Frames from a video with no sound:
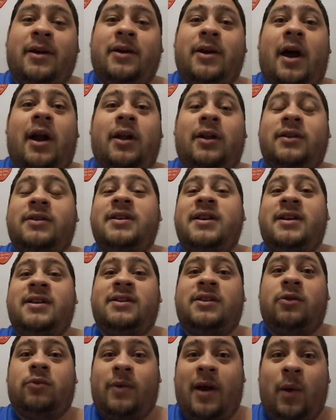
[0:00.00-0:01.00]
McDonald's
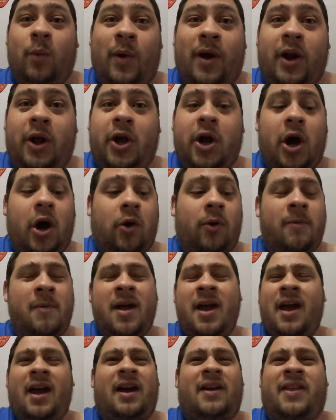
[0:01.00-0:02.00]
is the right way to go.
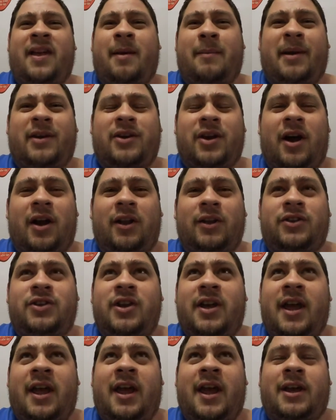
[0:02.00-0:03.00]
I think at McDonald's
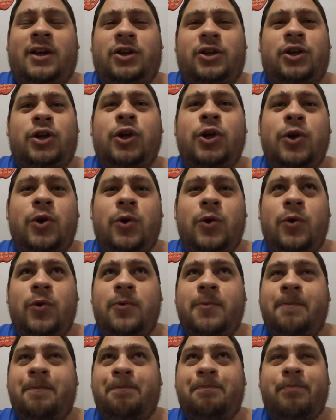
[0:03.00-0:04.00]
you can get
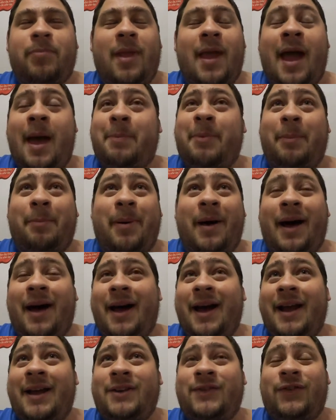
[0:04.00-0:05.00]
two apple
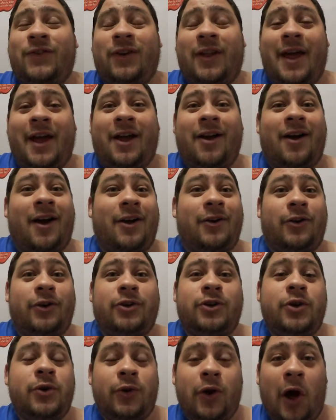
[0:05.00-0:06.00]
pies for like under
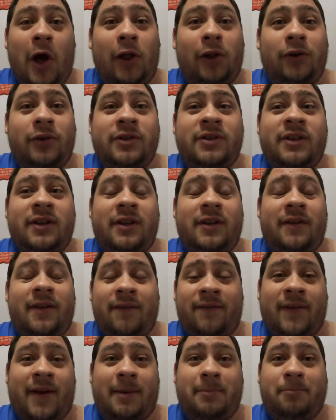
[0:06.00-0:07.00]
$2,
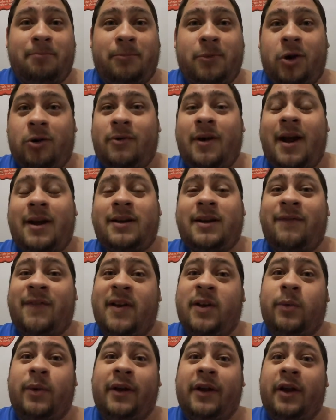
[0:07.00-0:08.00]
if I'm correct. If
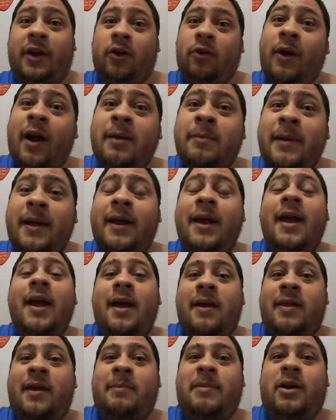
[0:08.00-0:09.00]
anyone can correct me,
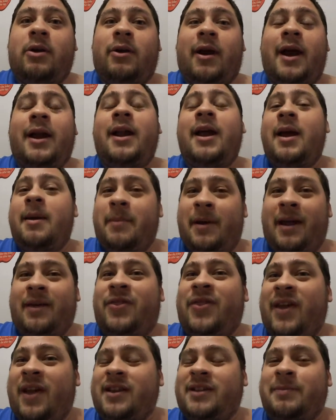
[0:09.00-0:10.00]
that'd be great. But I
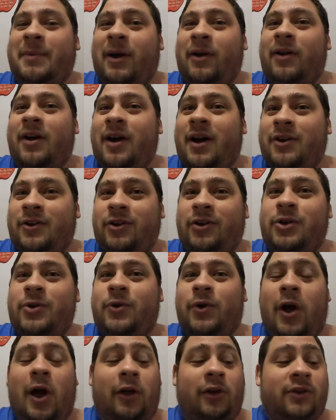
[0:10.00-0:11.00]
think it's about under
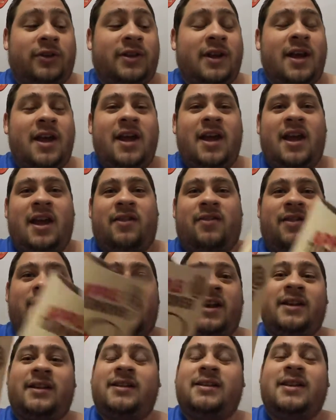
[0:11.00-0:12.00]
$2. In
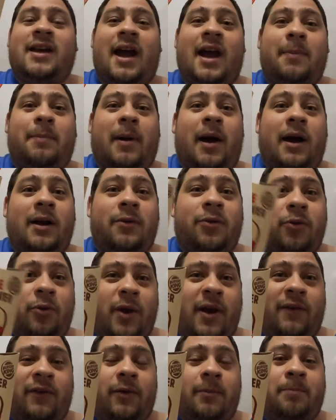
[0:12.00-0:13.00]
this, I bought
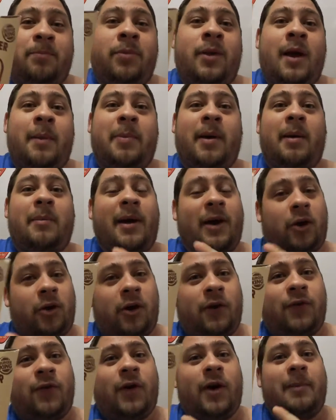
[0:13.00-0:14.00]
three of them. I bought my
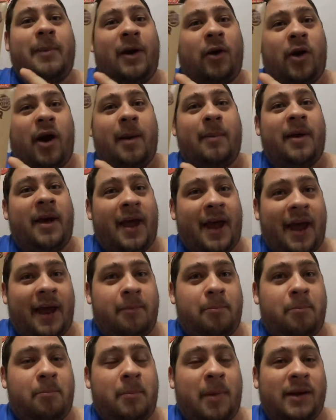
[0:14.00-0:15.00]
girlfriend, my grandma,
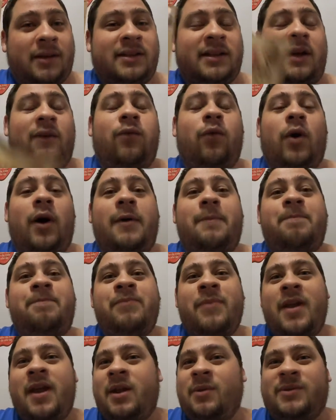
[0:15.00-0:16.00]
and myself one.
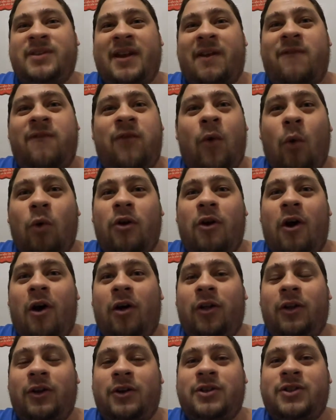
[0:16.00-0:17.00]
And it was like
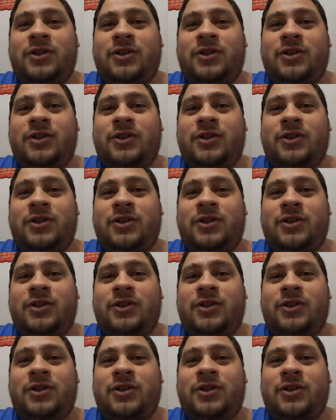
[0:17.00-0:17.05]
$4.